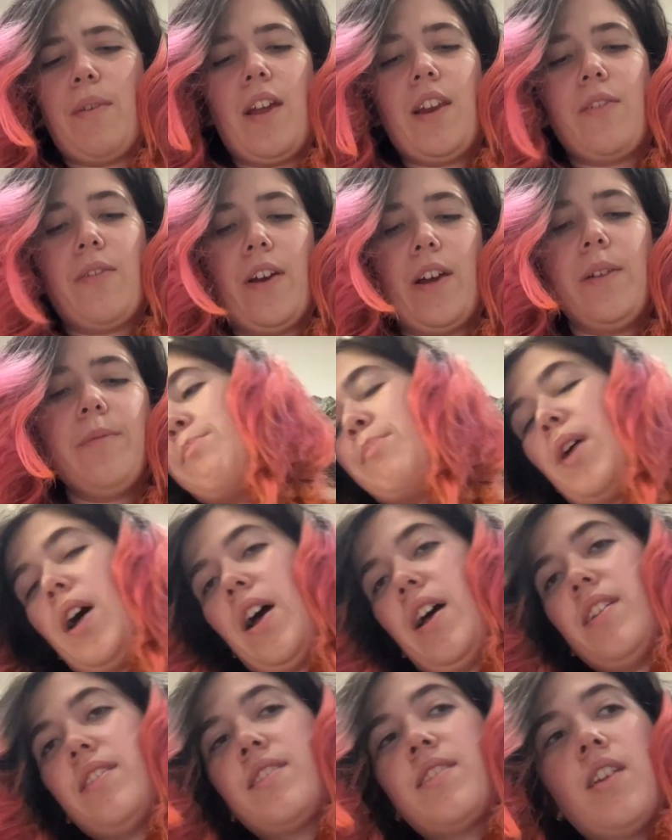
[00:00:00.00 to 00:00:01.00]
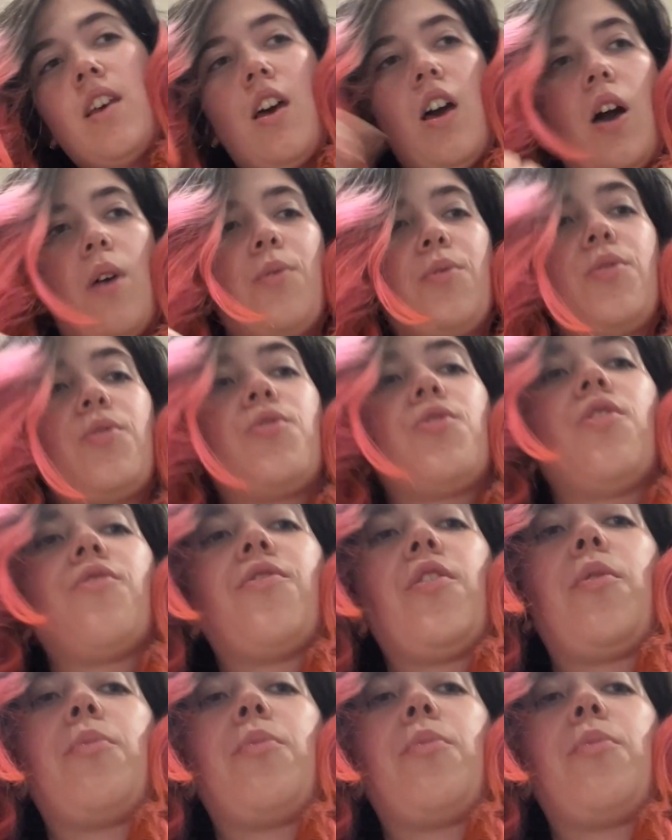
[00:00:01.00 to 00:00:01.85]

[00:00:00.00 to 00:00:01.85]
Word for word: Anyway, but I wasn't sure if I